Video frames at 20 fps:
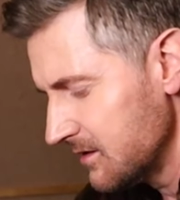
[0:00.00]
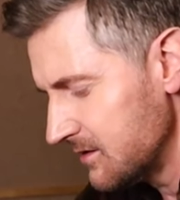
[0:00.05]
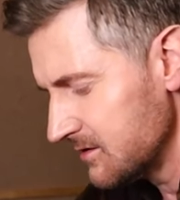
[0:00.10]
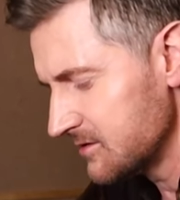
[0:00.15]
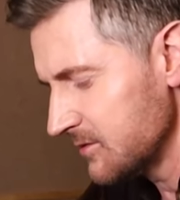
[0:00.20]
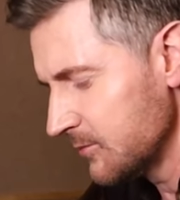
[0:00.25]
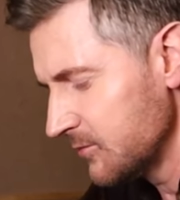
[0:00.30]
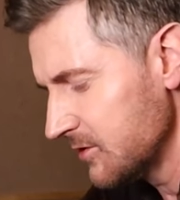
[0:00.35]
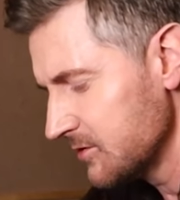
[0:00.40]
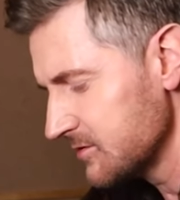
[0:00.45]
It
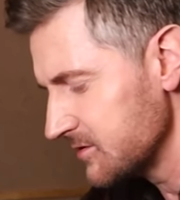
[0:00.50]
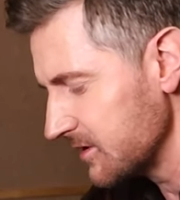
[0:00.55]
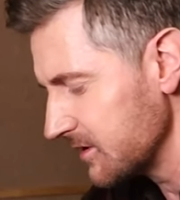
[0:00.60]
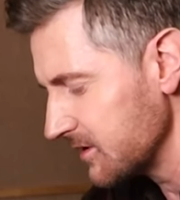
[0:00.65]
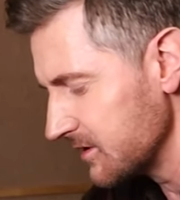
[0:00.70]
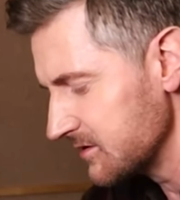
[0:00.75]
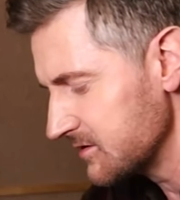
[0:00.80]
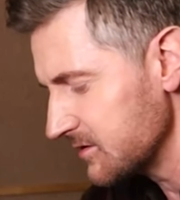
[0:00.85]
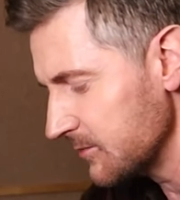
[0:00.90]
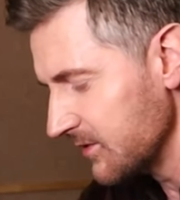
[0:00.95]
is
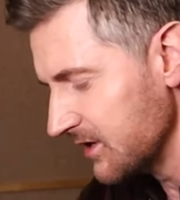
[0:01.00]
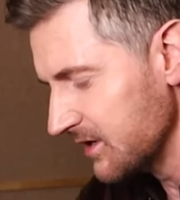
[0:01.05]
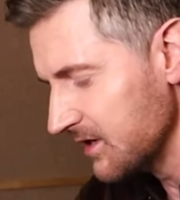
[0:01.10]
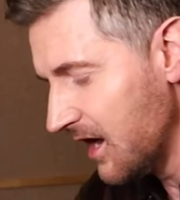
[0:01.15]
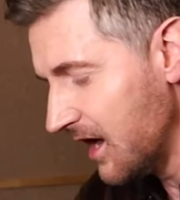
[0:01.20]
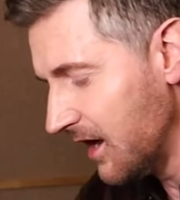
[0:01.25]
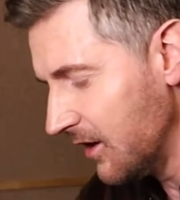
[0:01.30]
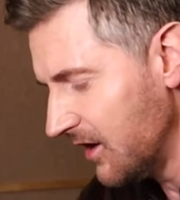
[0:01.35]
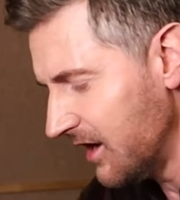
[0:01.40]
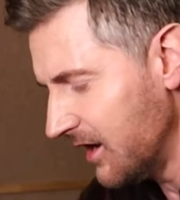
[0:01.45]
amusing to me
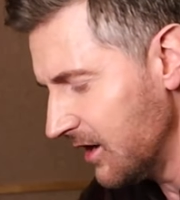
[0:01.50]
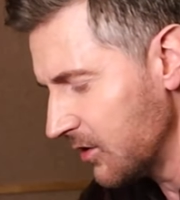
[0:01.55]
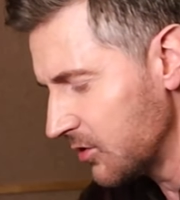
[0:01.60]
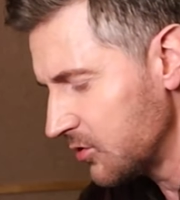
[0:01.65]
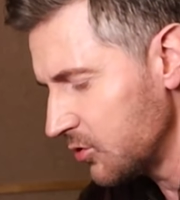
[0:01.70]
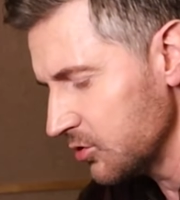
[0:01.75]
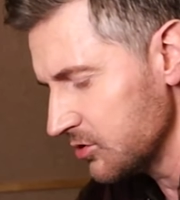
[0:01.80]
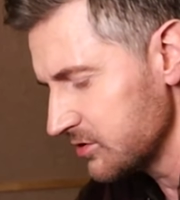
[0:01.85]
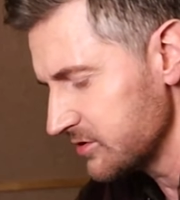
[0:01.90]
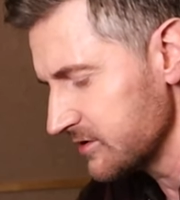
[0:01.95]
now
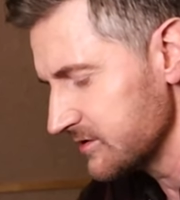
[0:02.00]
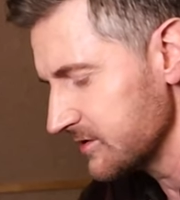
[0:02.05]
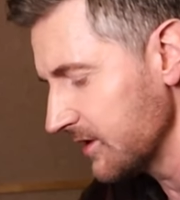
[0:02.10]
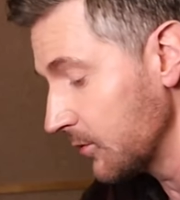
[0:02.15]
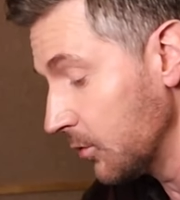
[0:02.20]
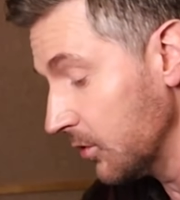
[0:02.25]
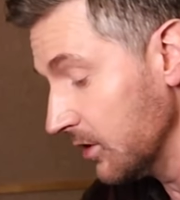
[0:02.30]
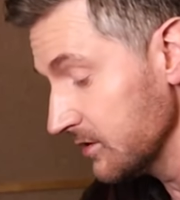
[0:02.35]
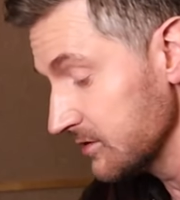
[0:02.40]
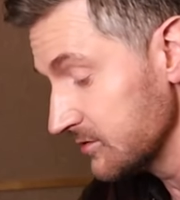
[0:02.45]
how cautious
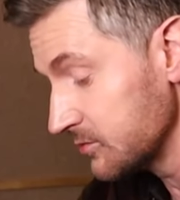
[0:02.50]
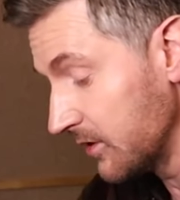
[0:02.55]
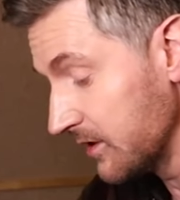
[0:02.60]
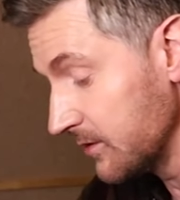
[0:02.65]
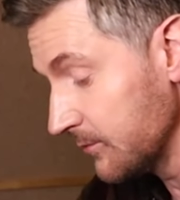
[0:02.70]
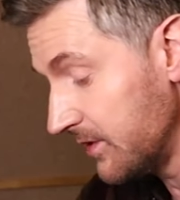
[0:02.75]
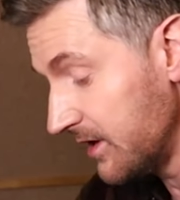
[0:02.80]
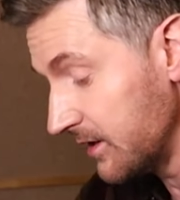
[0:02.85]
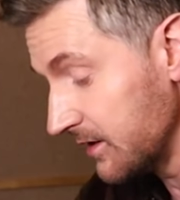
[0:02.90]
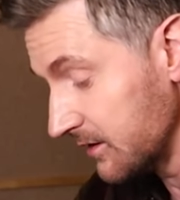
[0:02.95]
I was
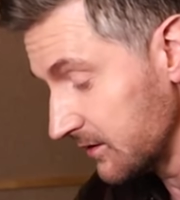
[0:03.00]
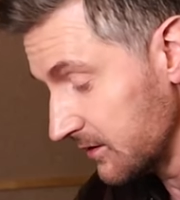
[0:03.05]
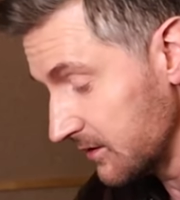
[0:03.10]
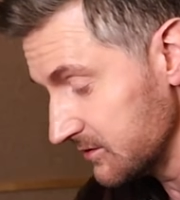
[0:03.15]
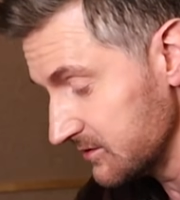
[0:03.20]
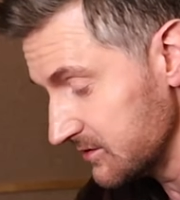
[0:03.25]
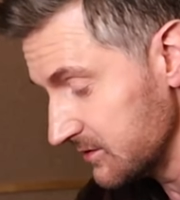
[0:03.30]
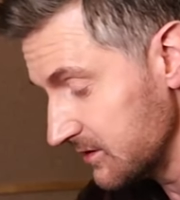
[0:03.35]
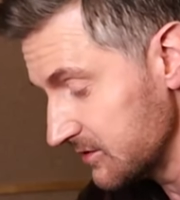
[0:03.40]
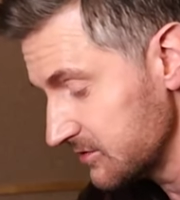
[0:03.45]
when penning
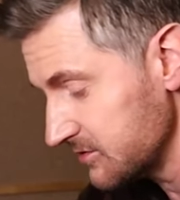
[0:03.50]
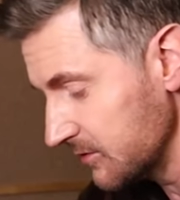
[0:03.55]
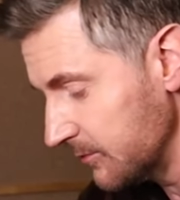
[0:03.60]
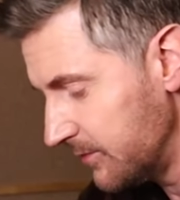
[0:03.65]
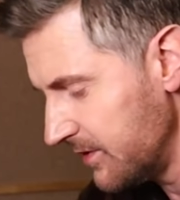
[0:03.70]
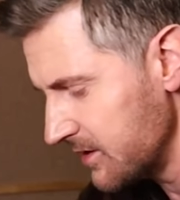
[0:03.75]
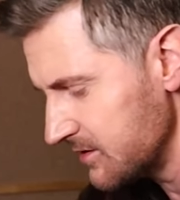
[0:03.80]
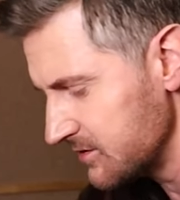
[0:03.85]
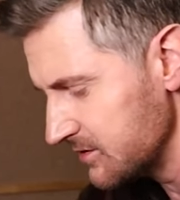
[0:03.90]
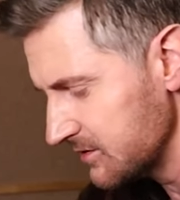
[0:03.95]
those
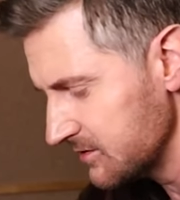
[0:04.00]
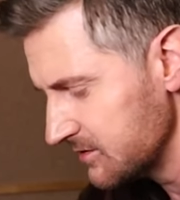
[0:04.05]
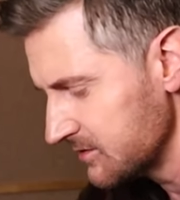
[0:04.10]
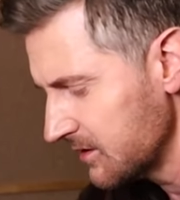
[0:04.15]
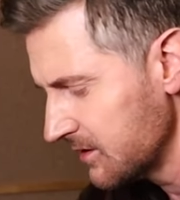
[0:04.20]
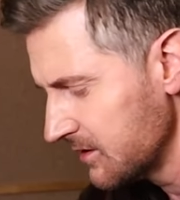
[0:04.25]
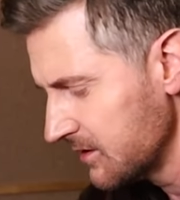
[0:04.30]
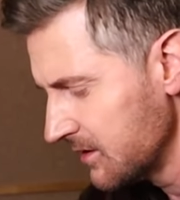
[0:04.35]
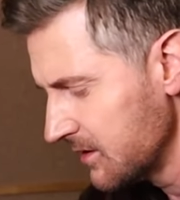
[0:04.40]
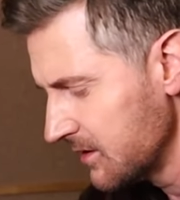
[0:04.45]
initial pages.